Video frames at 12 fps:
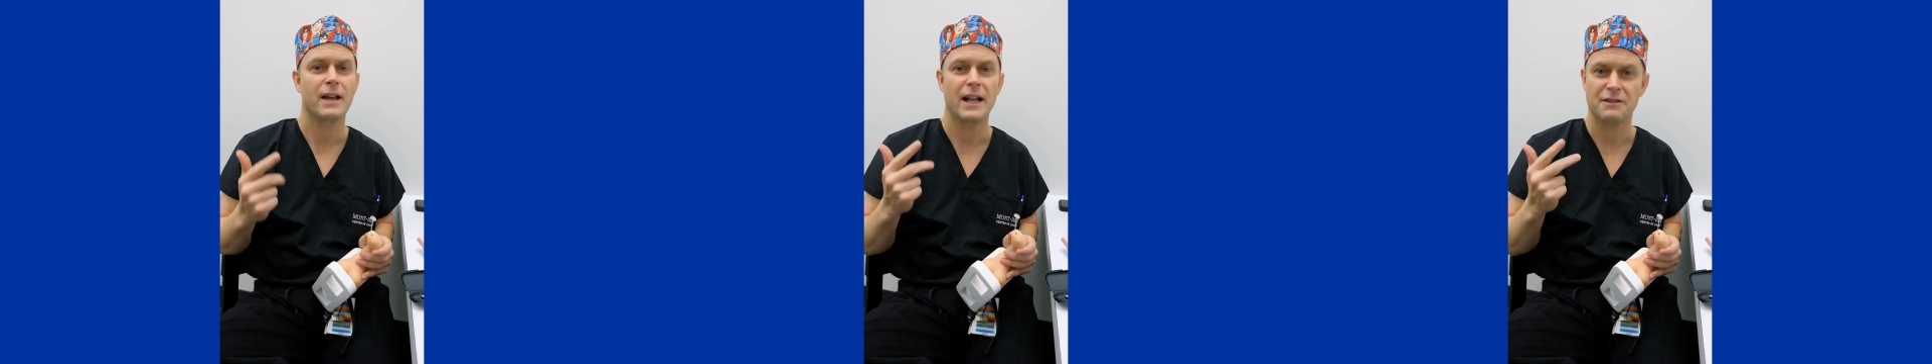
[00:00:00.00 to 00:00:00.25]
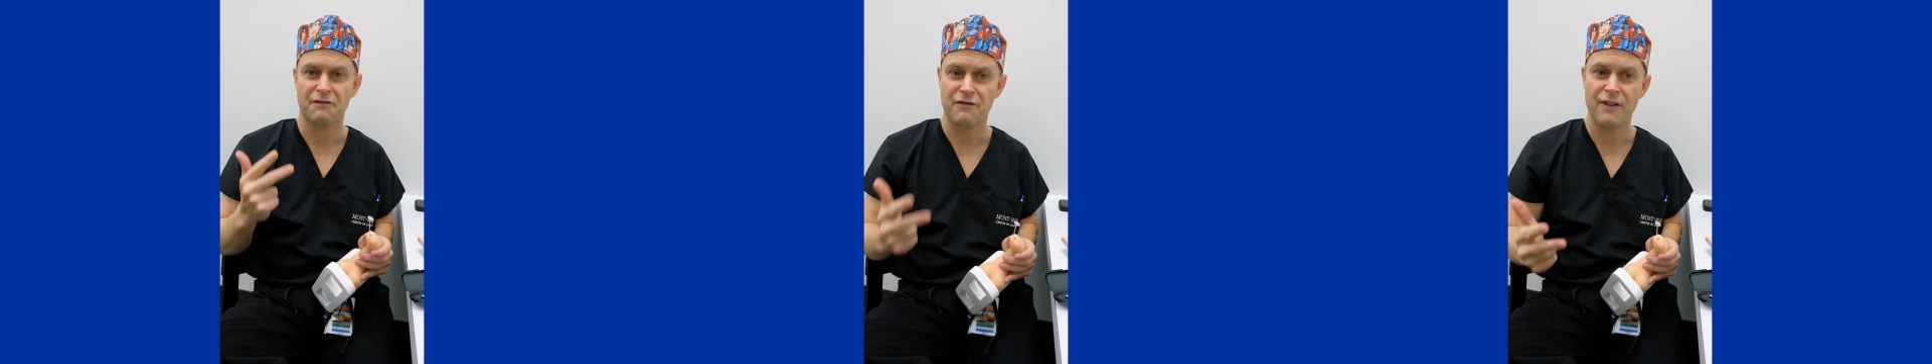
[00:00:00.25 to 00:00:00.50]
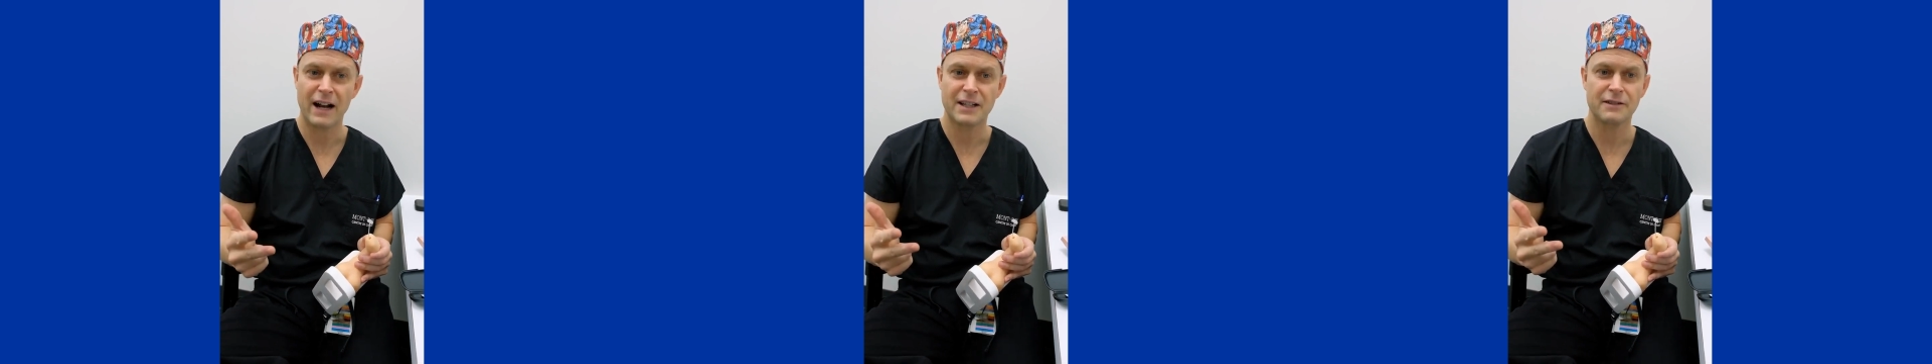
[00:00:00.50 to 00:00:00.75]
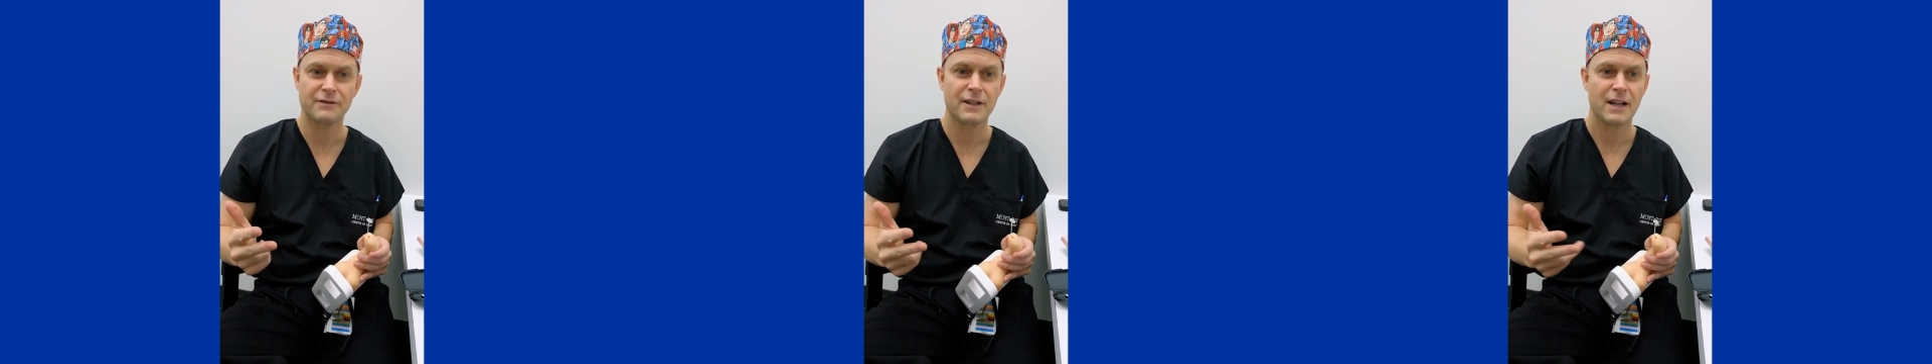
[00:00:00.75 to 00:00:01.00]
it's
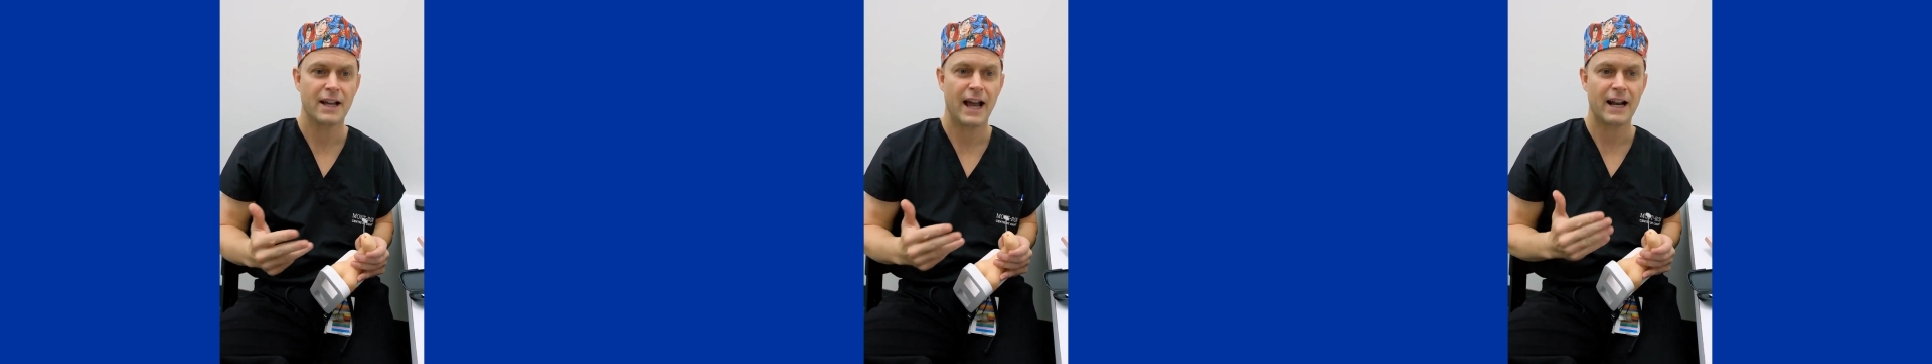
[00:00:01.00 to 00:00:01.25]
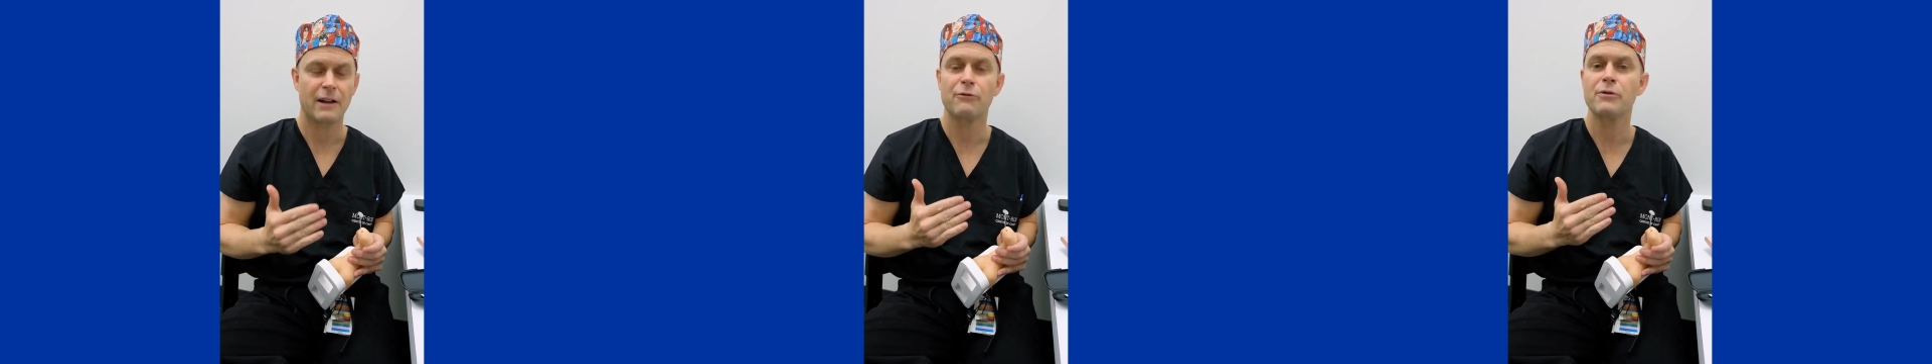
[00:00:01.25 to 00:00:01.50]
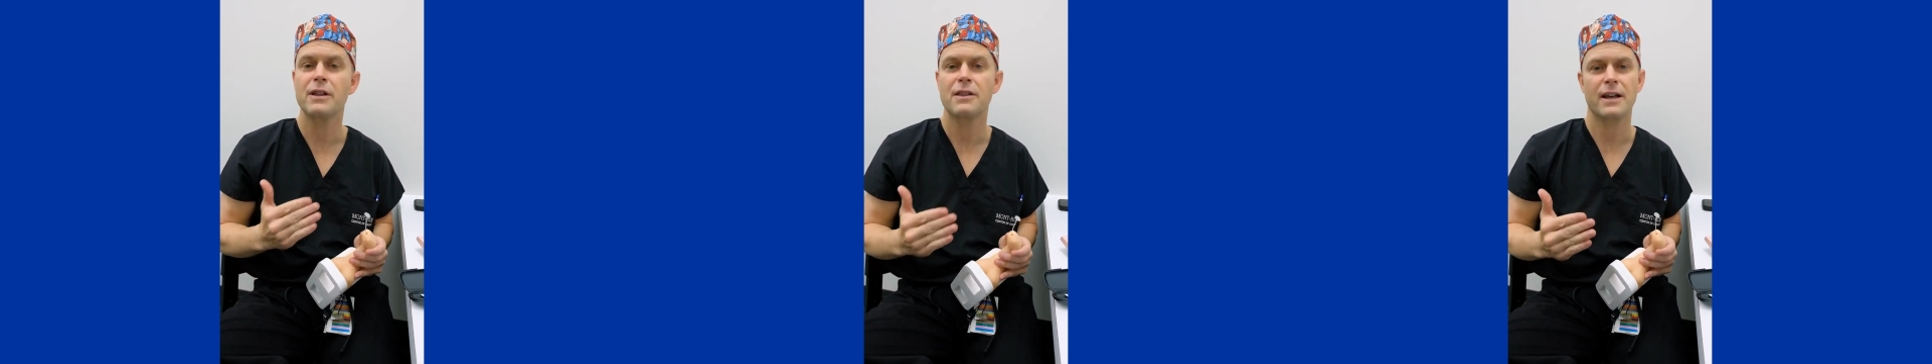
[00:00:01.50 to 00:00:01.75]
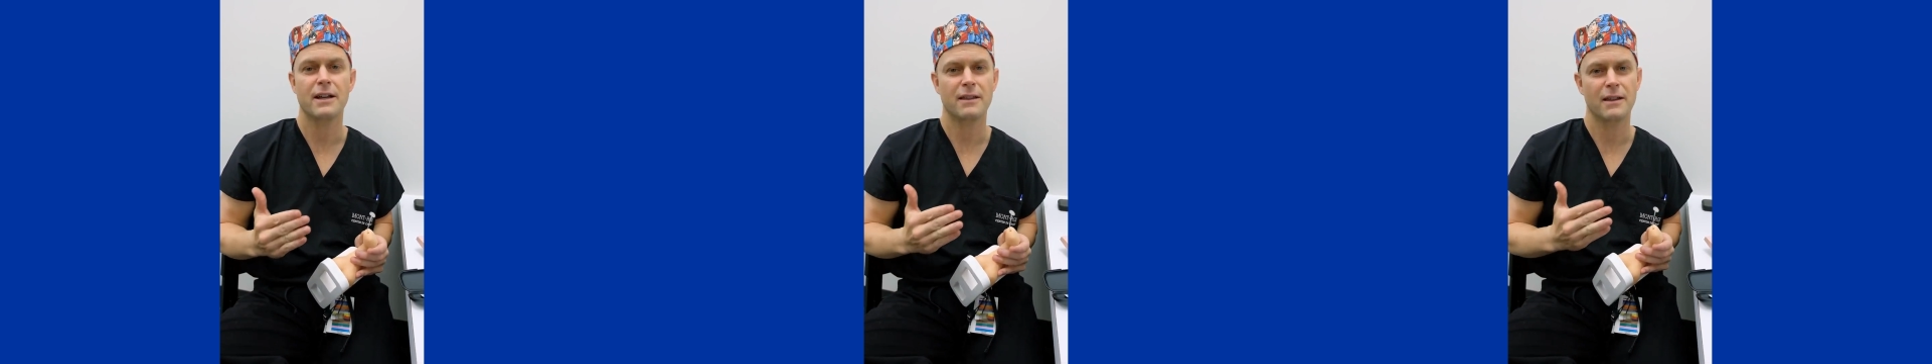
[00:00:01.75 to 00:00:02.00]
effective, and I really think